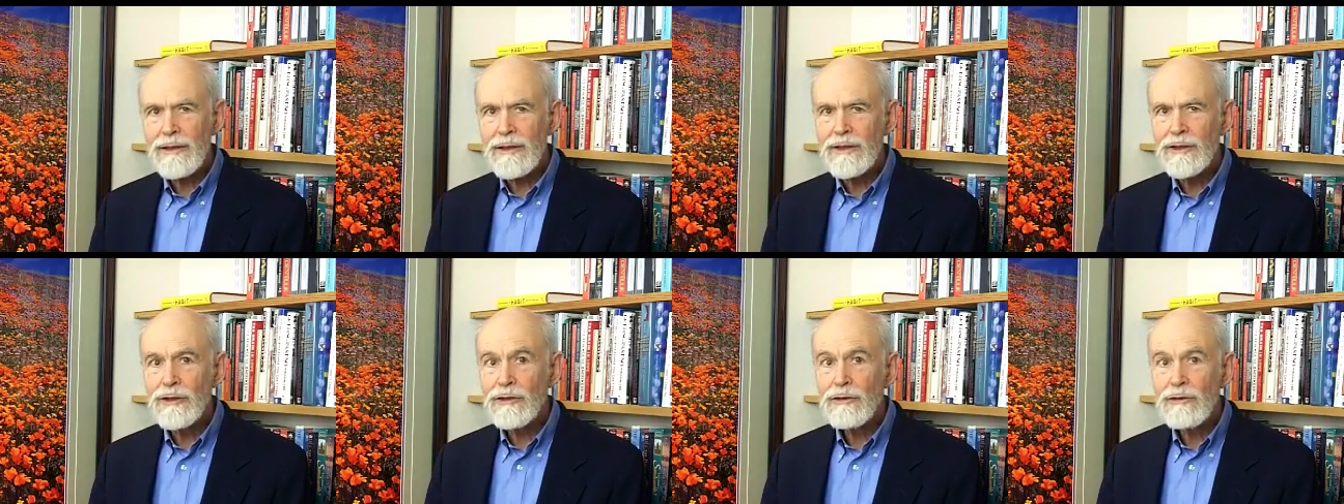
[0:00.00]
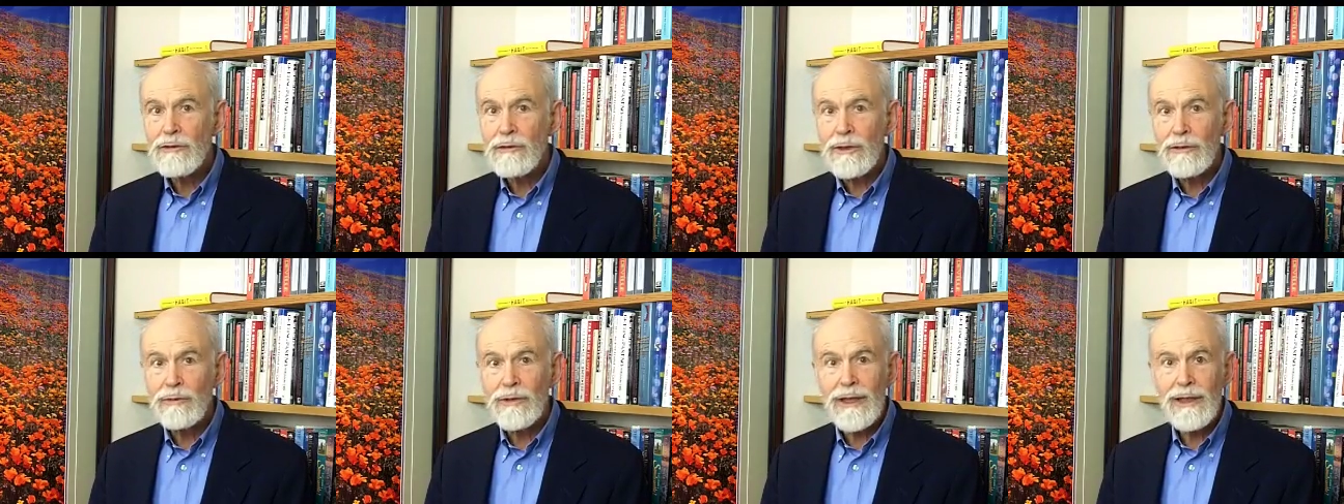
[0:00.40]
to
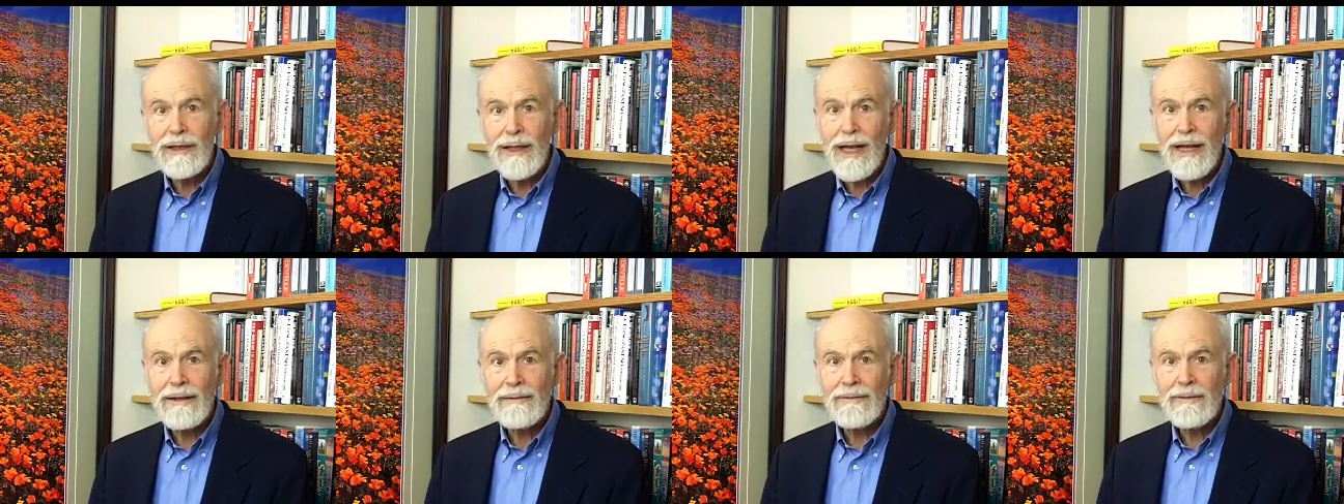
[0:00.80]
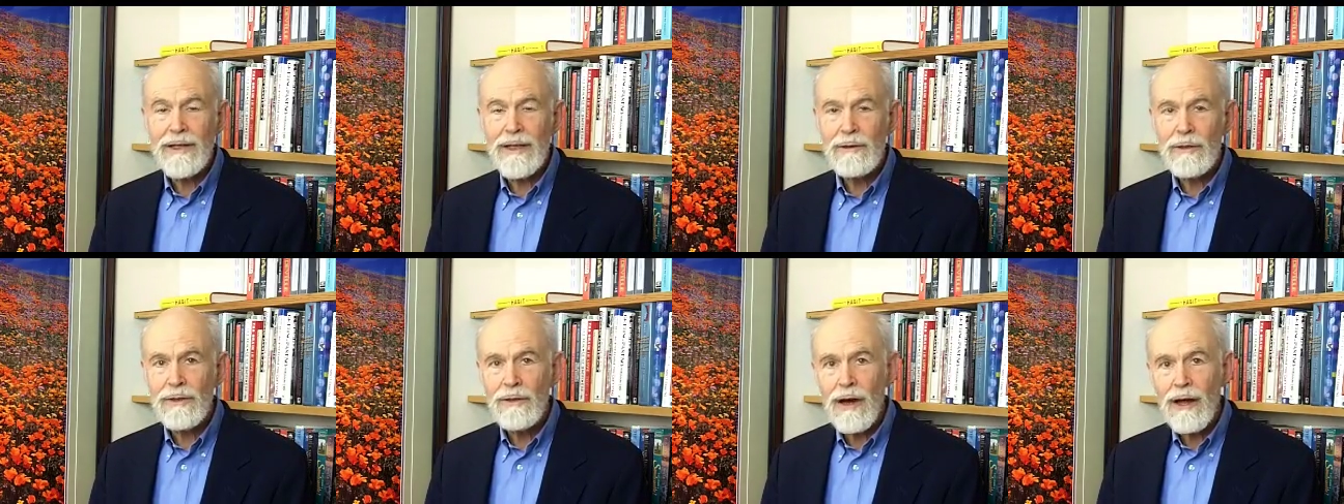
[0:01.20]
do in real life
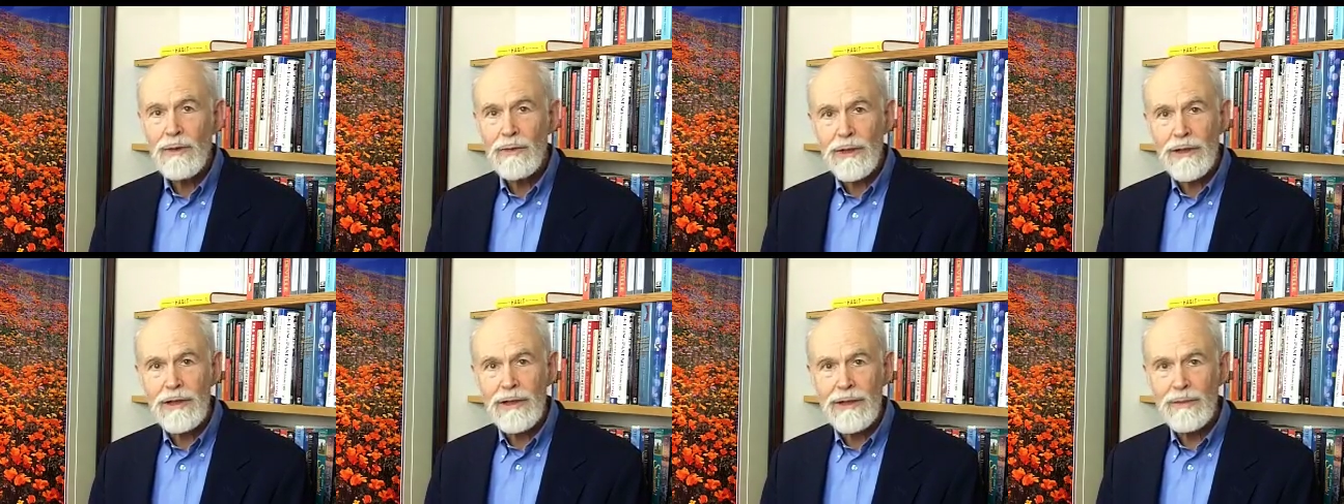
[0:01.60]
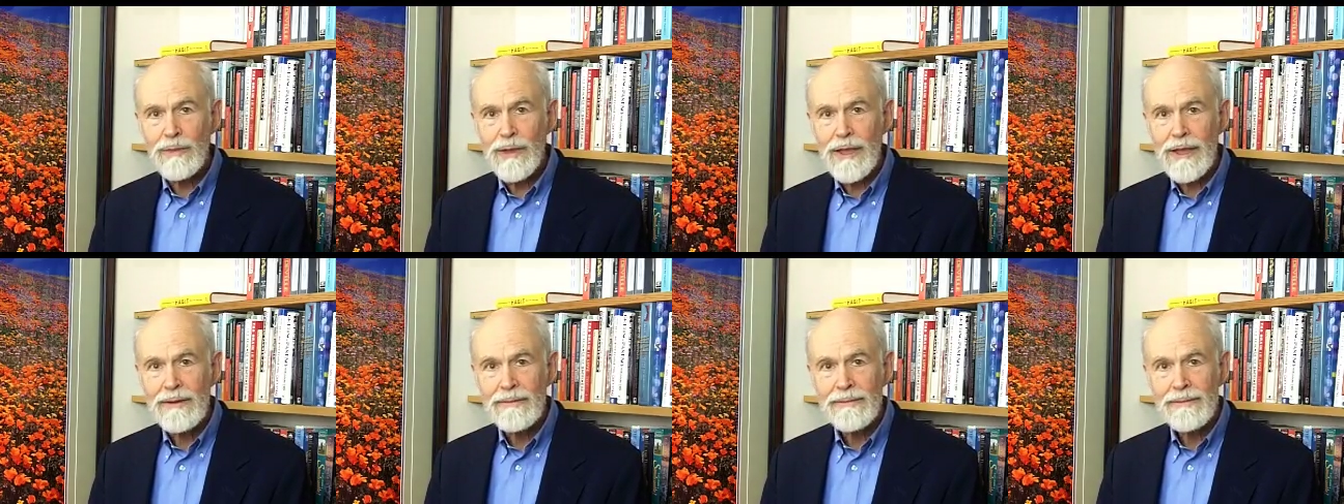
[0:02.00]
than you thought it was going
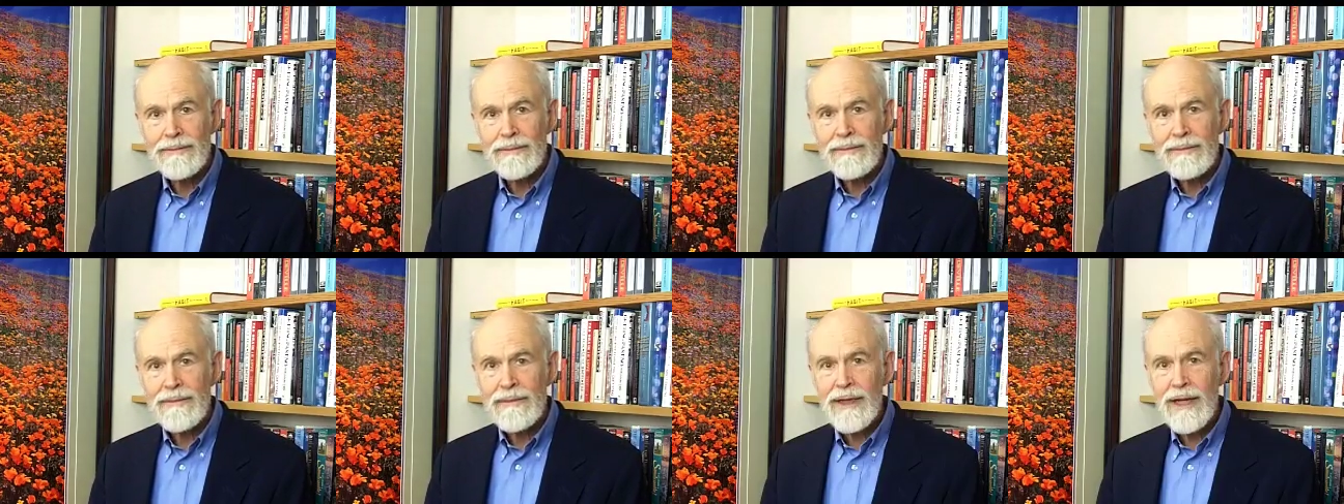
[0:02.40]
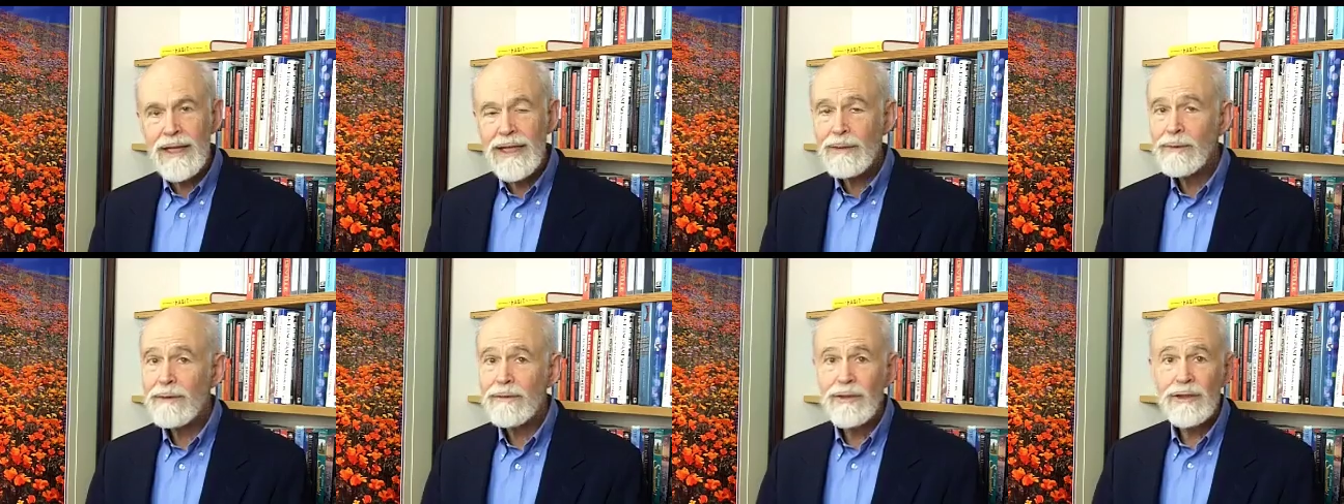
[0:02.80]
to be.
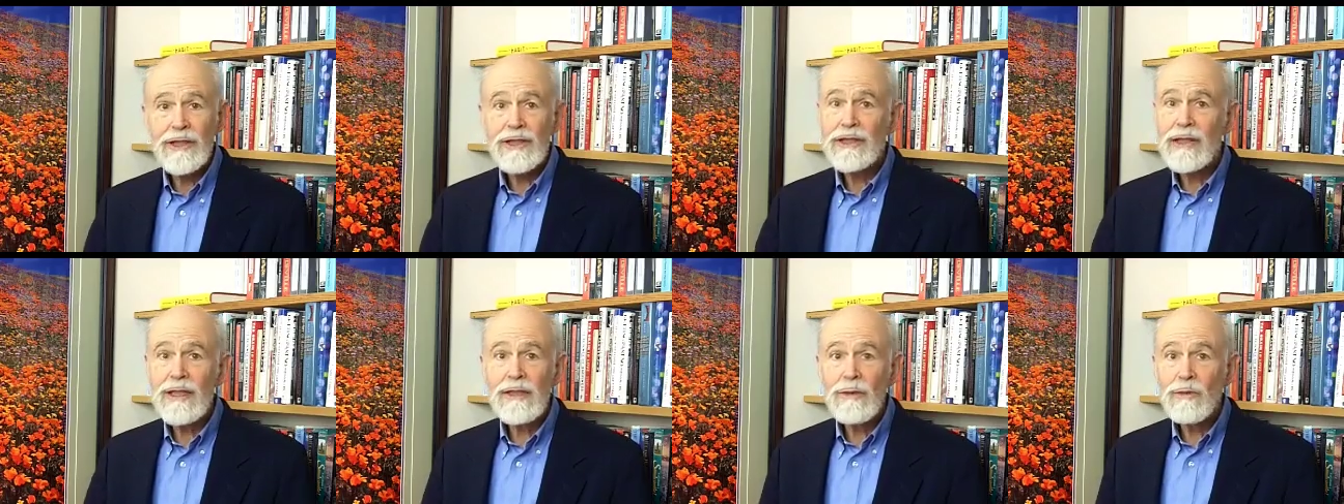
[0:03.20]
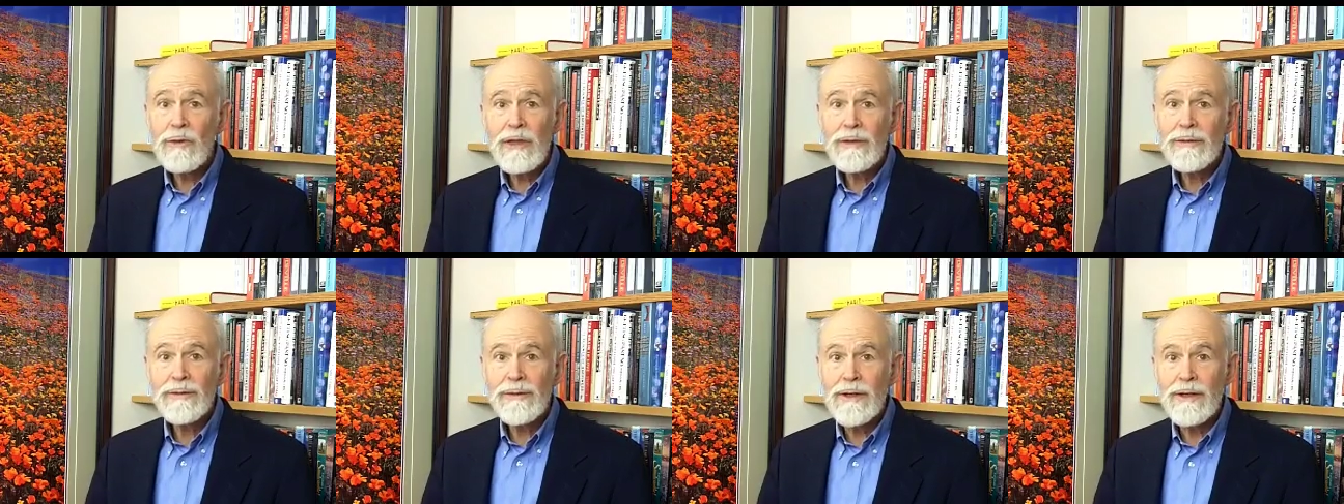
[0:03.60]
And some of it just doesn't
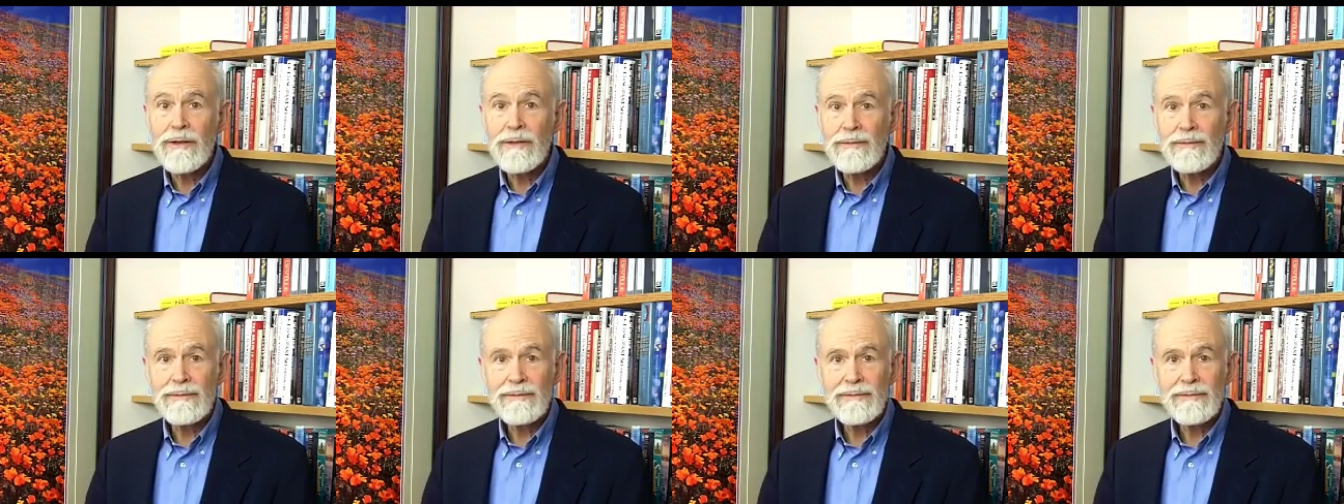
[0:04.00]
work for you.